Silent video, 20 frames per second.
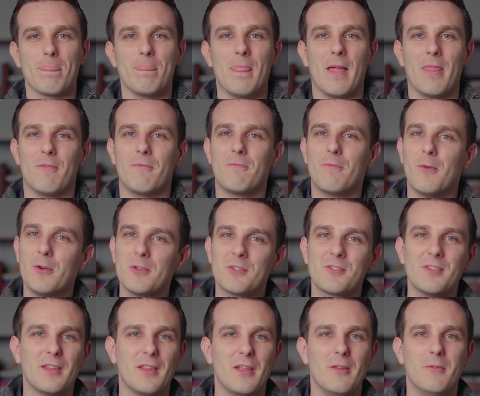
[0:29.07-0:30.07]
Now, the
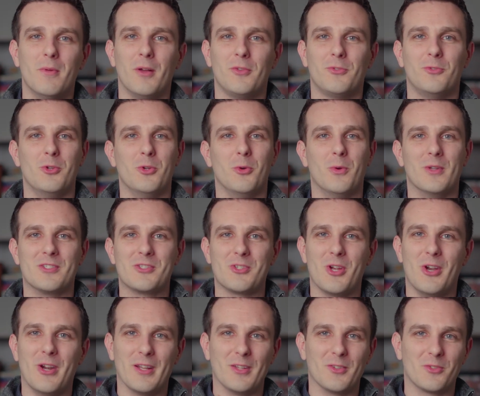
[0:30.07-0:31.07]
first thing that you must do when
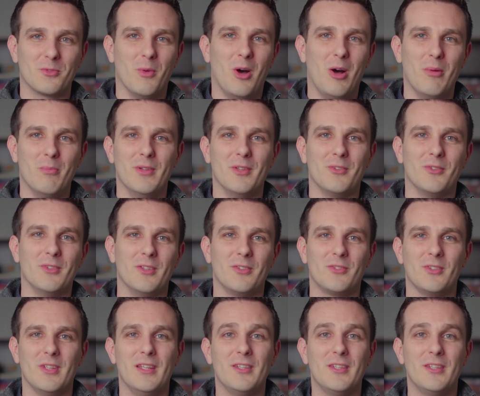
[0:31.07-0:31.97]
starting a small business